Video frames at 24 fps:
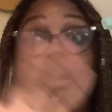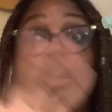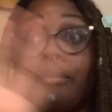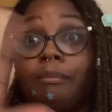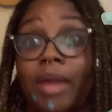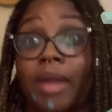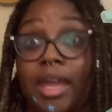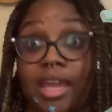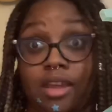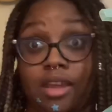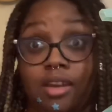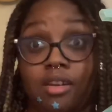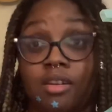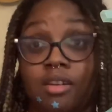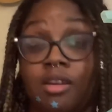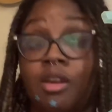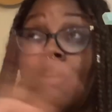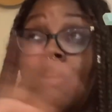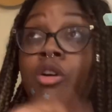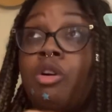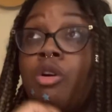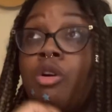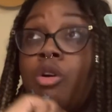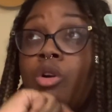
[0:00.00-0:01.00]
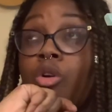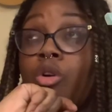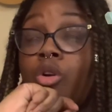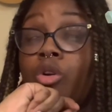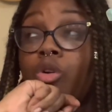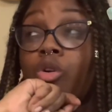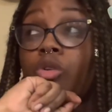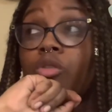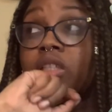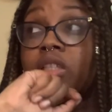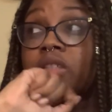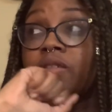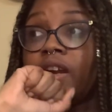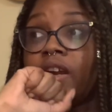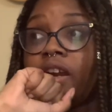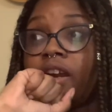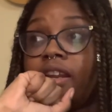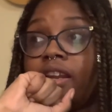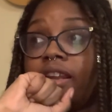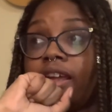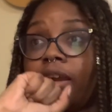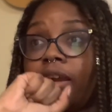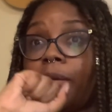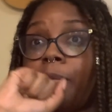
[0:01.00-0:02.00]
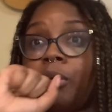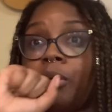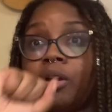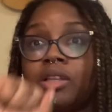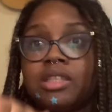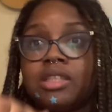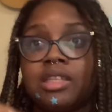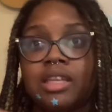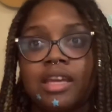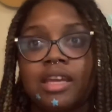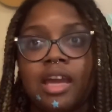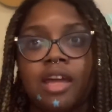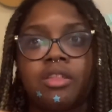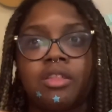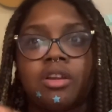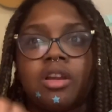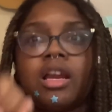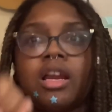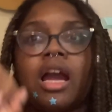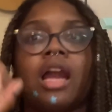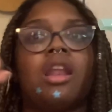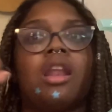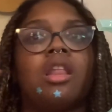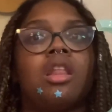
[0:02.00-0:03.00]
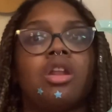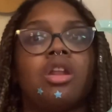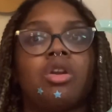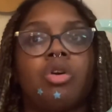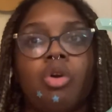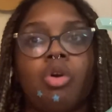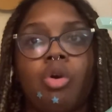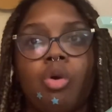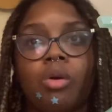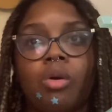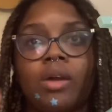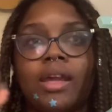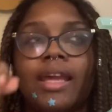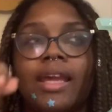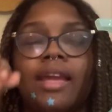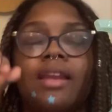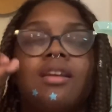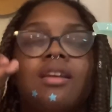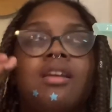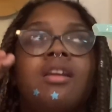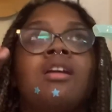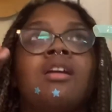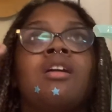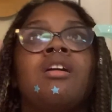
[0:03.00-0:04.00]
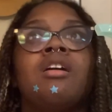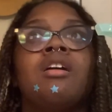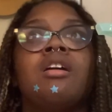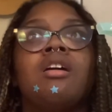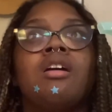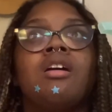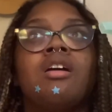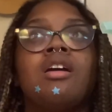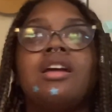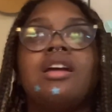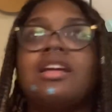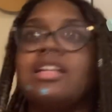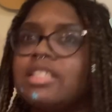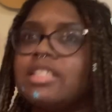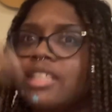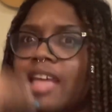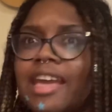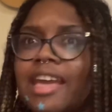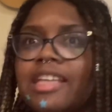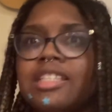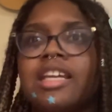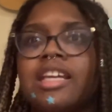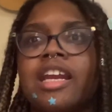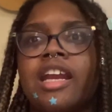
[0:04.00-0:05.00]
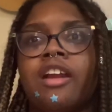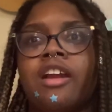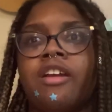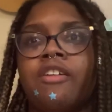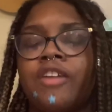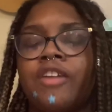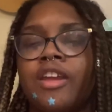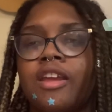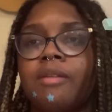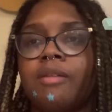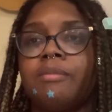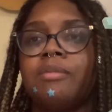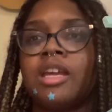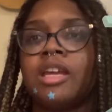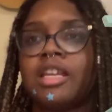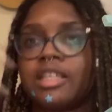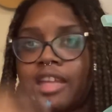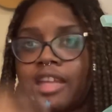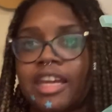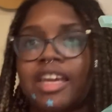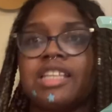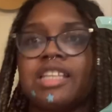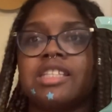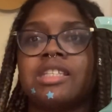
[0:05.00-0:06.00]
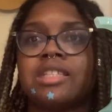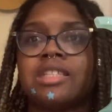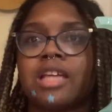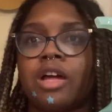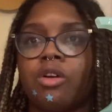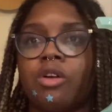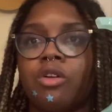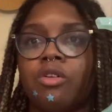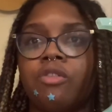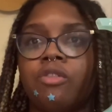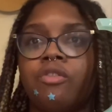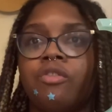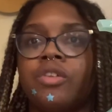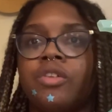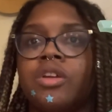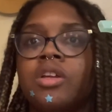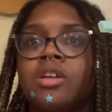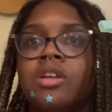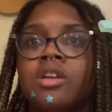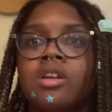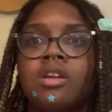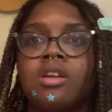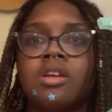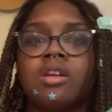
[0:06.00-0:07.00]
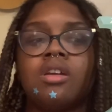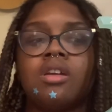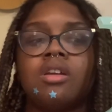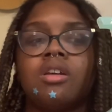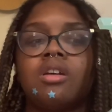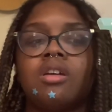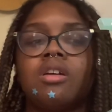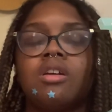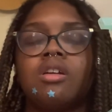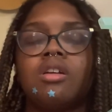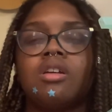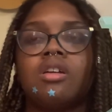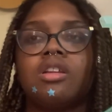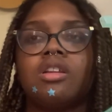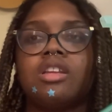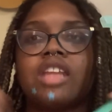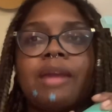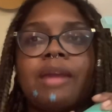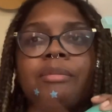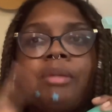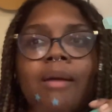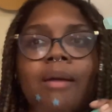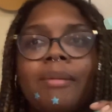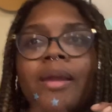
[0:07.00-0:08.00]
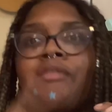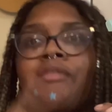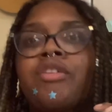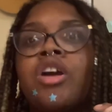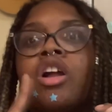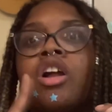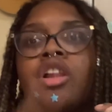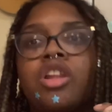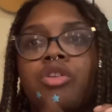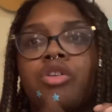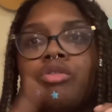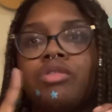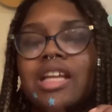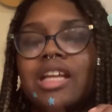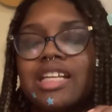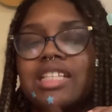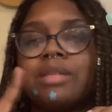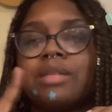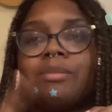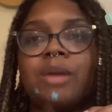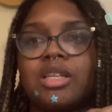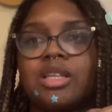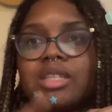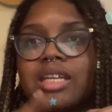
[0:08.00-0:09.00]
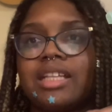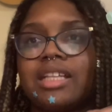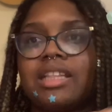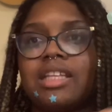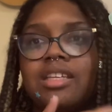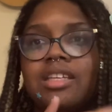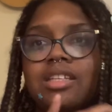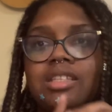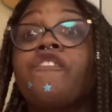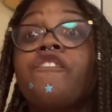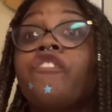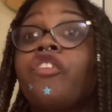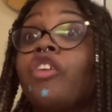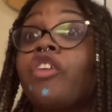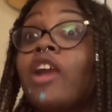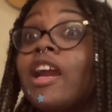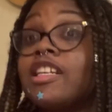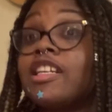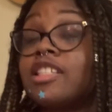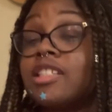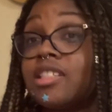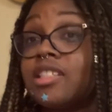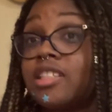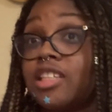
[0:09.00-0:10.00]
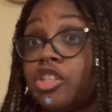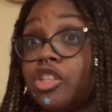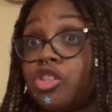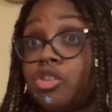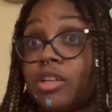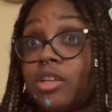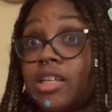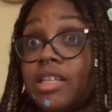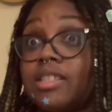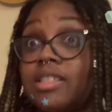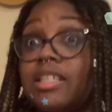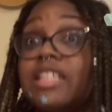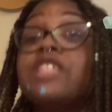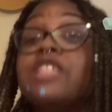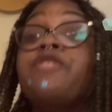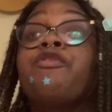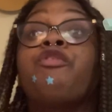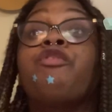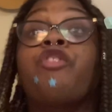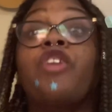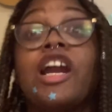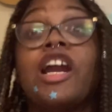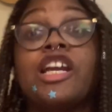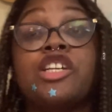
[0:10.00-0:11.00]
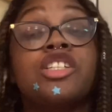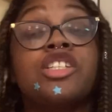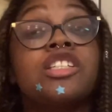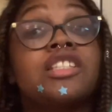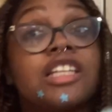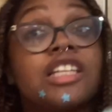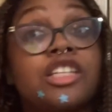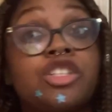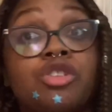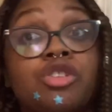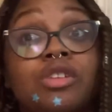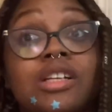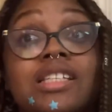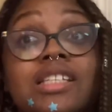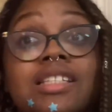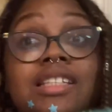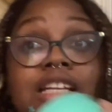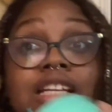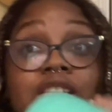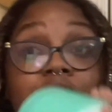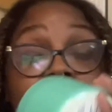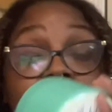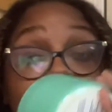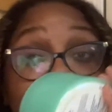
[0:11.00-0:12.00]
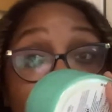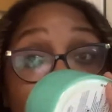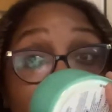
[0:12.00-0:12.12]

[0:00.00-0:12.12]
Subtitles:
a man who is very like put together, got a little coin, takes care of him, like himself, they probably have a cologne that smells like this. Fresh citrus, it's fresh citrus, that's what it